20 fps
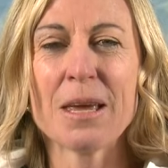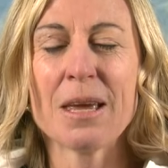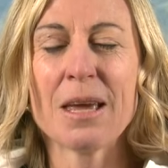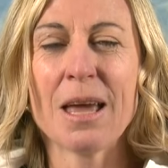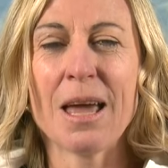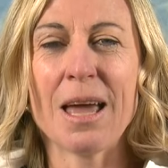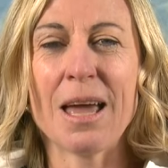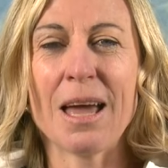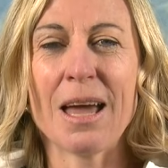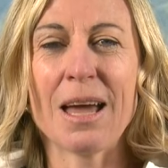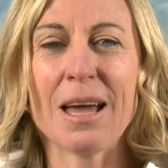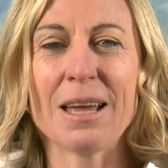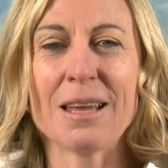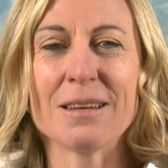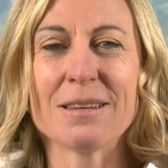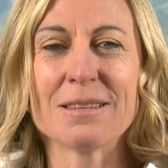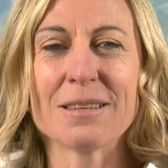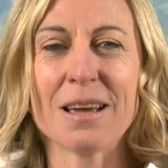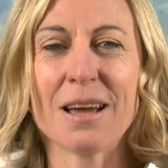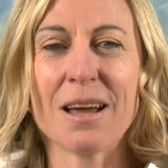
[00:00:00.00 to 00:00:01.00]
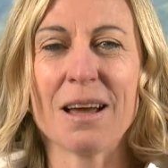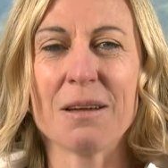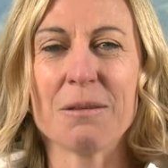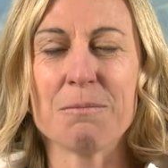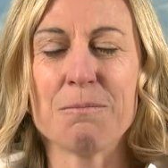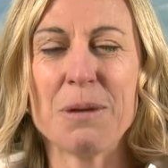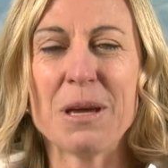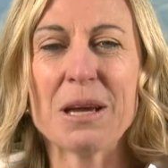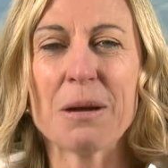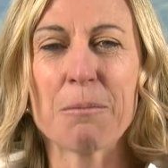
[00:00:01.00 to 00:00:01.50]
and
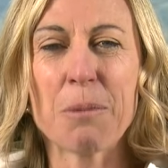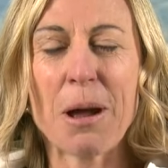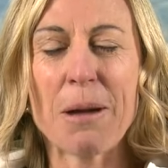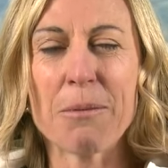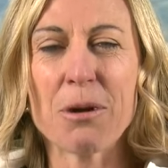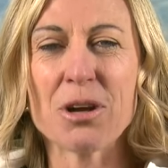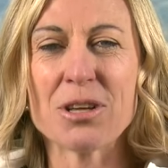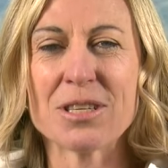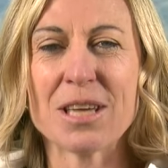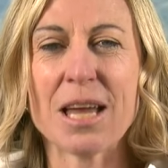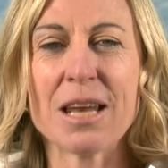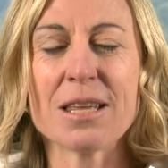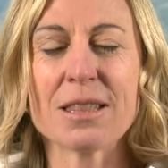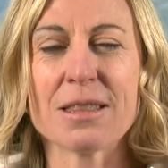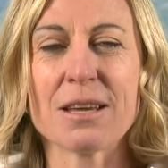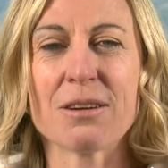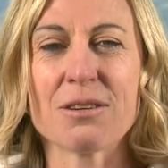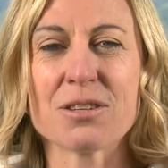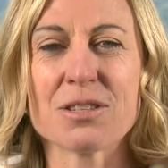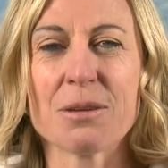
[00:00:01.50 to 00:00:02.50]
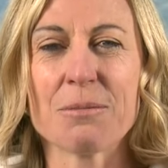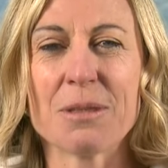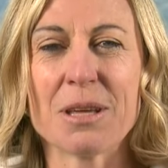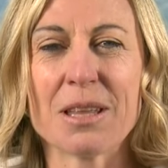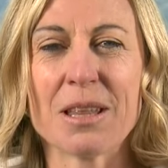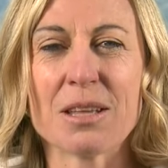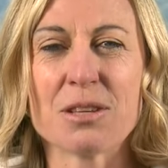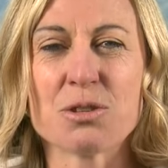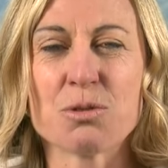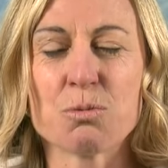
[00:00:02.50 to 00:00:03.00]
being a primary tenant there is something
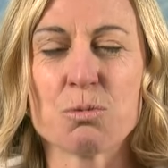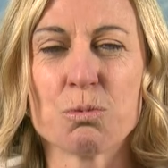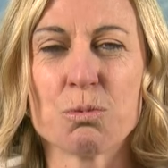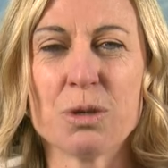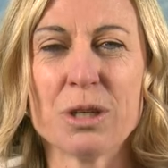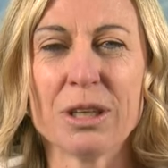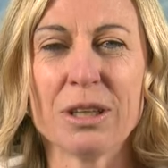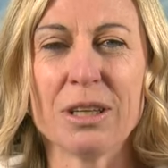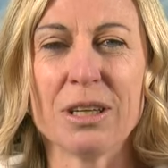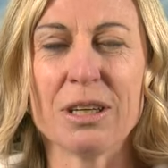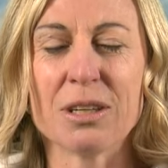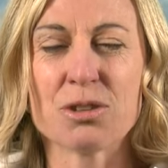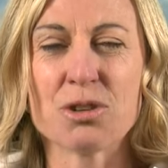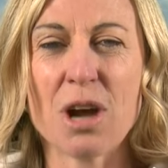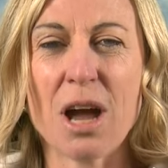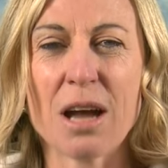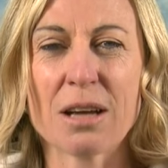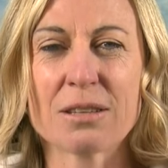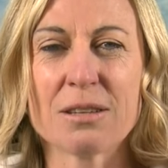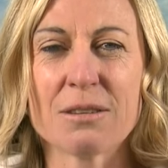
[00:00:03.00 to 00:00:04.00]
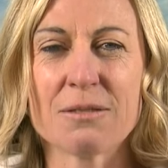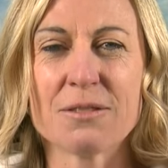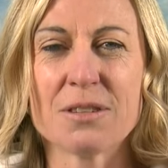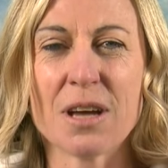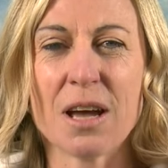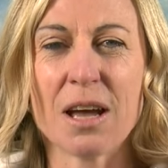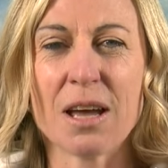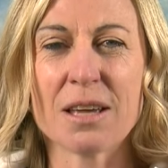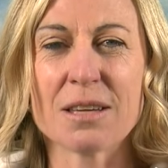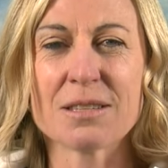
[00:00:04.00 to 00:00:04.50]
that's really attractive
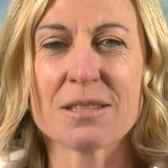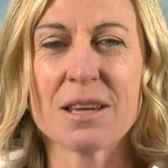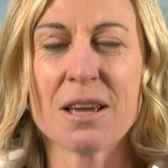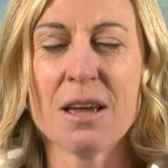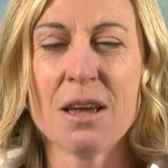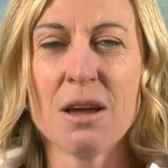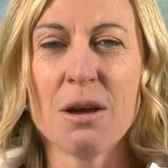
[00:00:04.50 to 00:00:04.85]
to us.